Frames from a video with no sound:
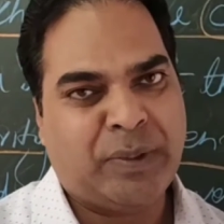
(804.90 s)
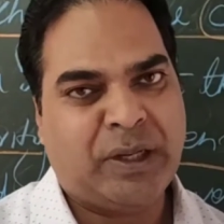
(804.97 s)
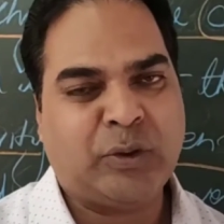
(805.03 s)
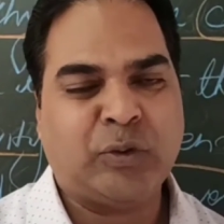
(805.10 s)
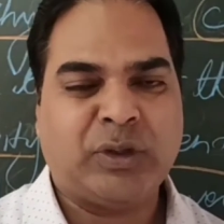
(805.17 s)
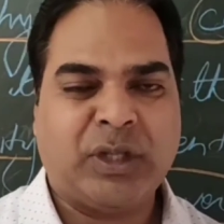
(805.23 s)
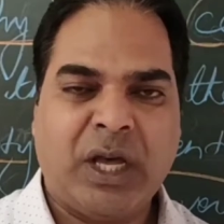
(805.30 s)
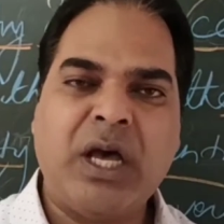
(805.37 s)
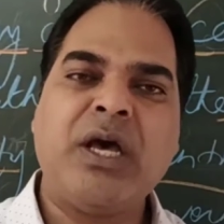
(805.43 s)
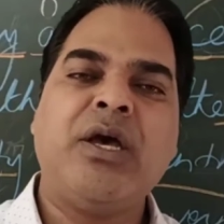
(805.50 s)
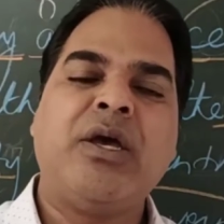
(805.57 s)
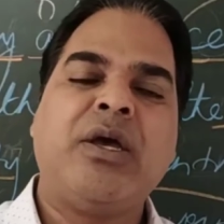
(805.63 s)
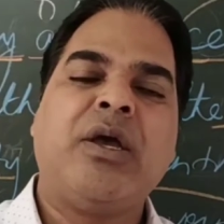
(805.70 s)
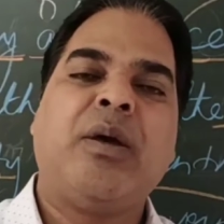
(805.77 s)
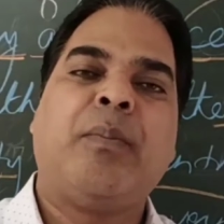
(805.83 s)
to the
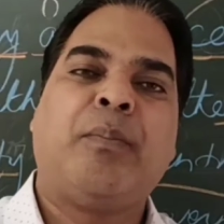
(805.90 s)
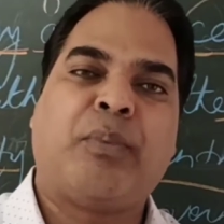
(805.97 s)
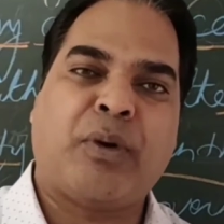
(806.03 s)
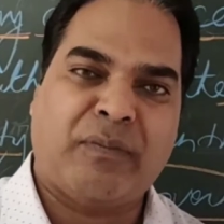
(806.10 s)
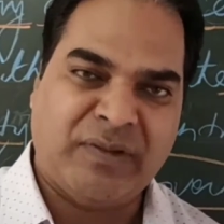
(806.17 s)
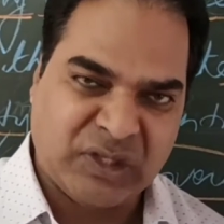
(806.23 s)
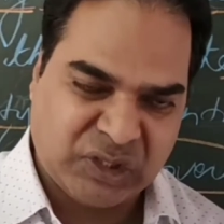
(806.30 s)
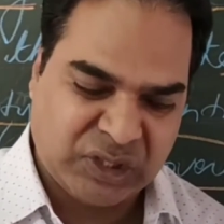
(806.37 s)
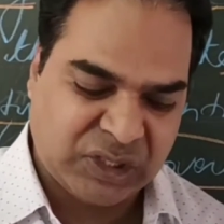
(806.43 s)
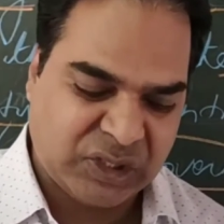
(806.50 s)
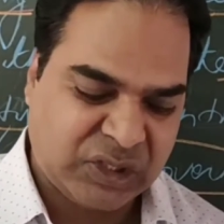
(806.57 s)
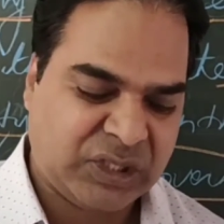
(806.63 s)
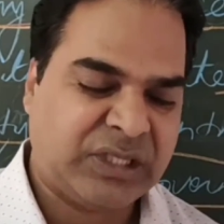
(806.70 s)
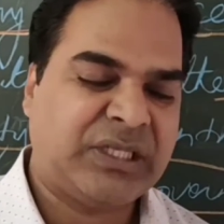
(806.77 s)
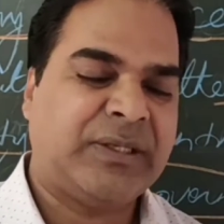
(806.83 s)

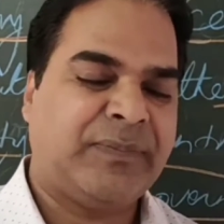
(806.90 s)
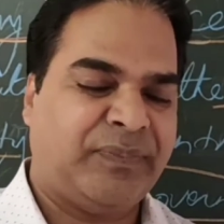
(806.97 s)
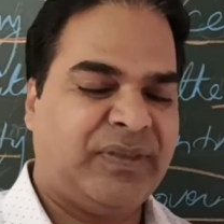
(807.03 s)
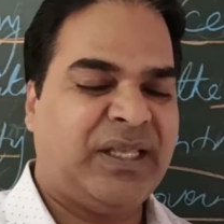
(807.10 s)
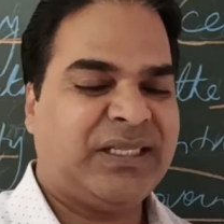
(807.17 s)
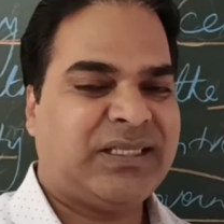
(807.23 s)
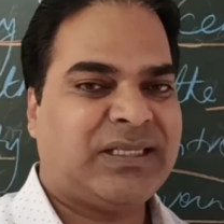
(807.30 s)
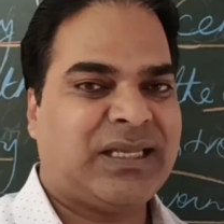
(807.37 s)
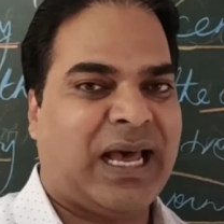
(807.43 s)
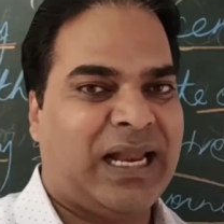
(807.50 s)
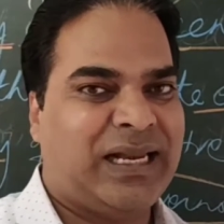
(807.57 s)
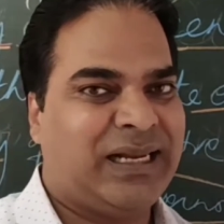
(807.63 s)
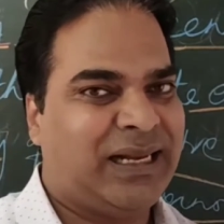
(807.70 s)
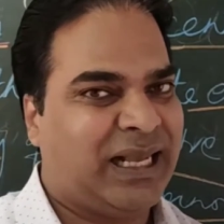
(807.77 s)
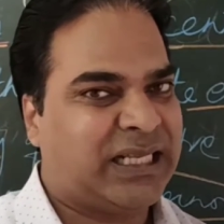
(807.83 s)
provinces. This
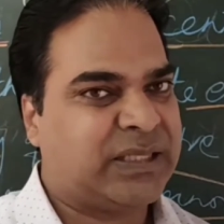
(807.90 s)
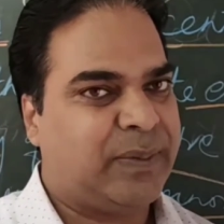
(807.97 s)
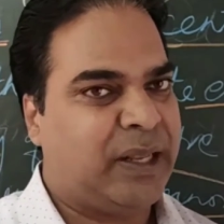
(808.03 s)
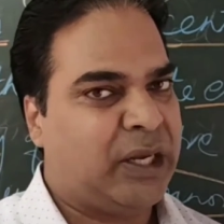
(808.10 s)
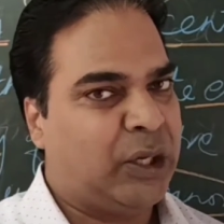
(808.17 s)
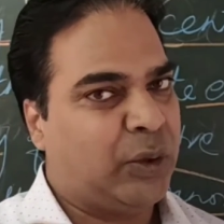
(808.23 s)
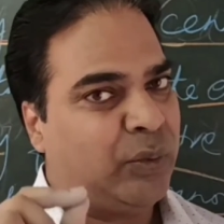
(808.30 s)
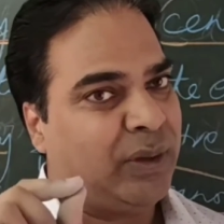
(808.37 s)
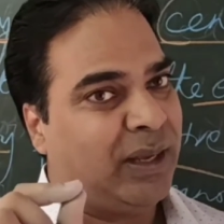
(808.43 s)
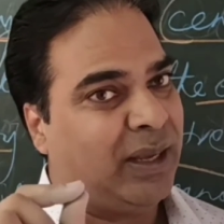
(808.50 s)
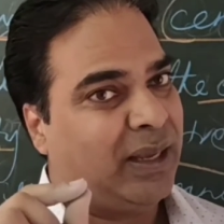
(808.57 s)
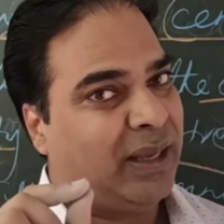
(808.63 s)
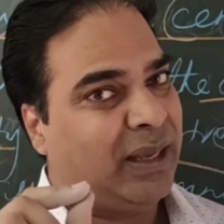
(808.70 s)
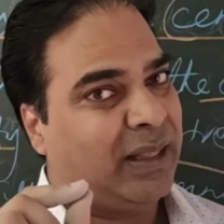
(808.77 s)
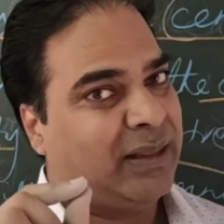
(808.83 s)
I'll explain you
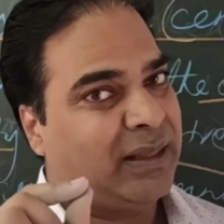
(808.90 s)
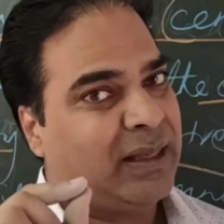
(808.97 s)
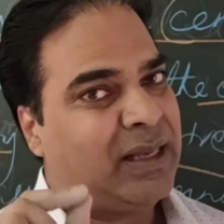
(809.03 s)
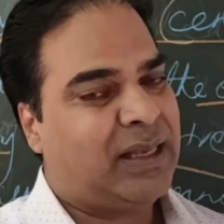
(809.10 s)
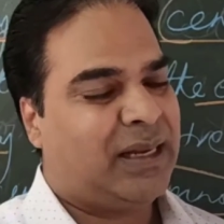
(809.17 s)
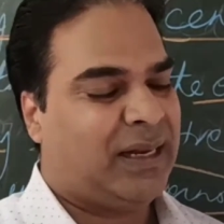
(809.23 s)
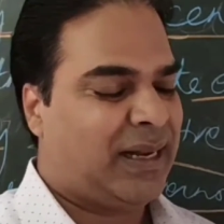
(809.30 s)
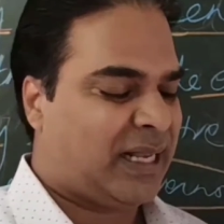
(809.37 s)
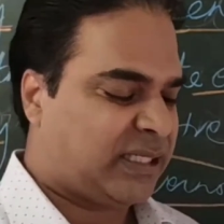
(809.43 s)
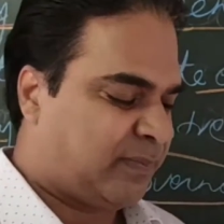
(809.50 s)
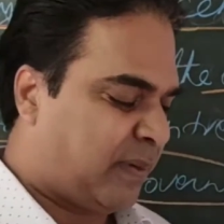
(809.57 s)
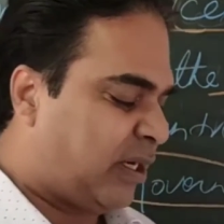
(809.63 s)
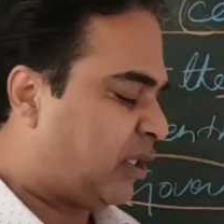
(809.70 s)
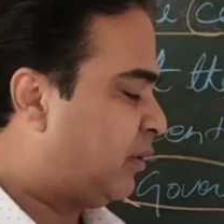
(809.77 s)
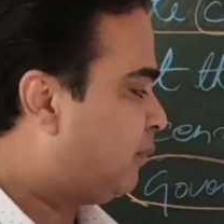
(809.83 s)
in the last
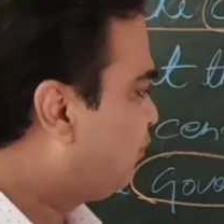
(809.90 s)
part.